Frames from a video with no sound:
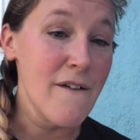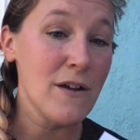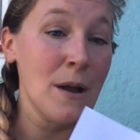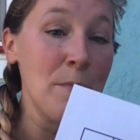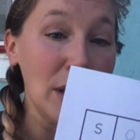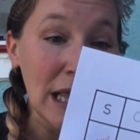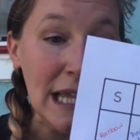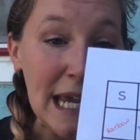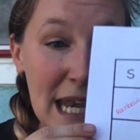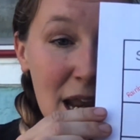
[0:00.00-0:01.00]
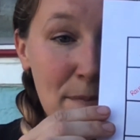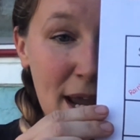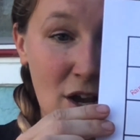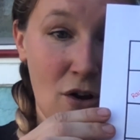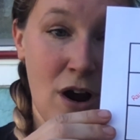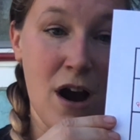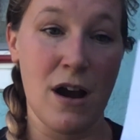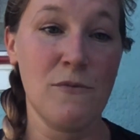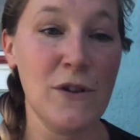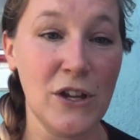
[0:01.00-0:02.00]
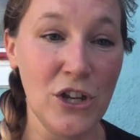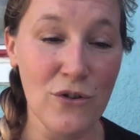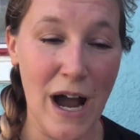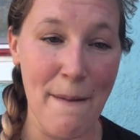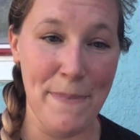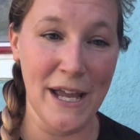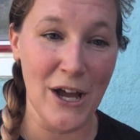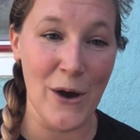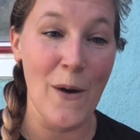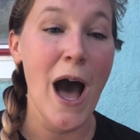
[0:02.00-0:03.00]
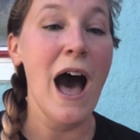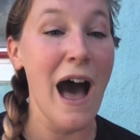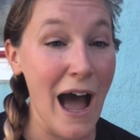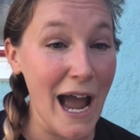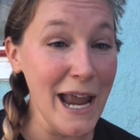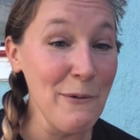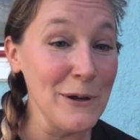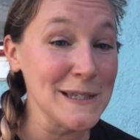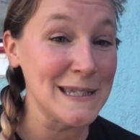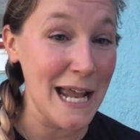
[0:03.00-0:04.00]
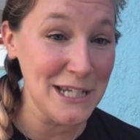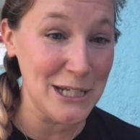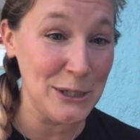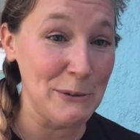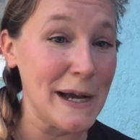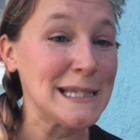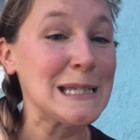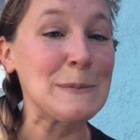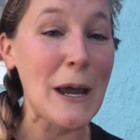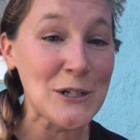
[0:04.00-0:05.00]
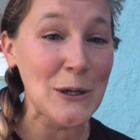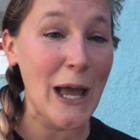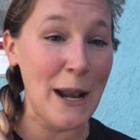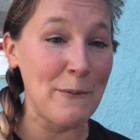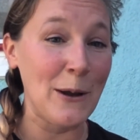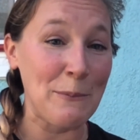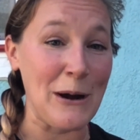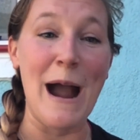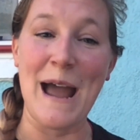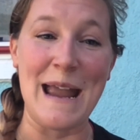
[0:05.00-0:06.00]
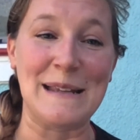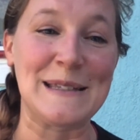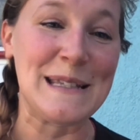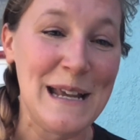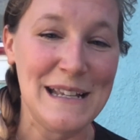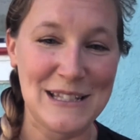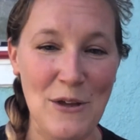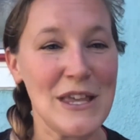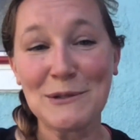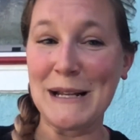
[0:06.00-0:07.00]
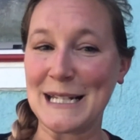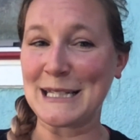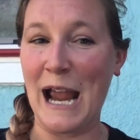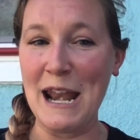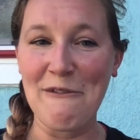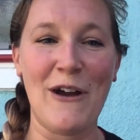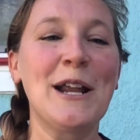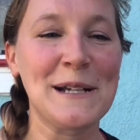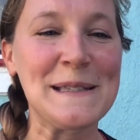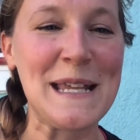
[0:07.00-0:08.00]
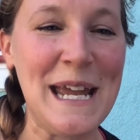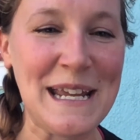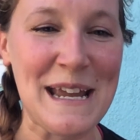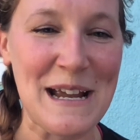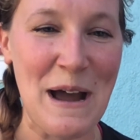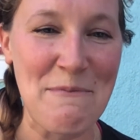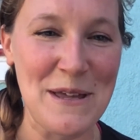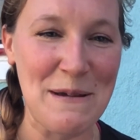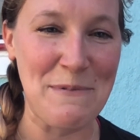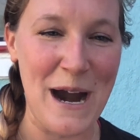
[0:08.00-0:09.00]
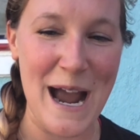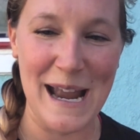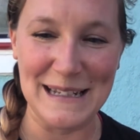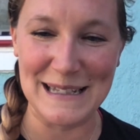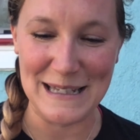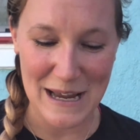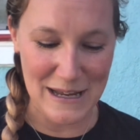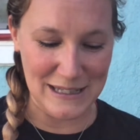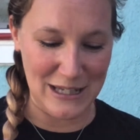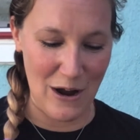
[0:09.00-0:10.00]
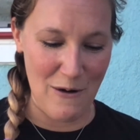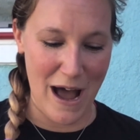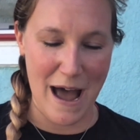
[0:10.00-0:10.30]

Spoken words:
completed bingo card when you got bingo, I will send you a special NREL prize. So this week's kind of fun because it can come with a prize. So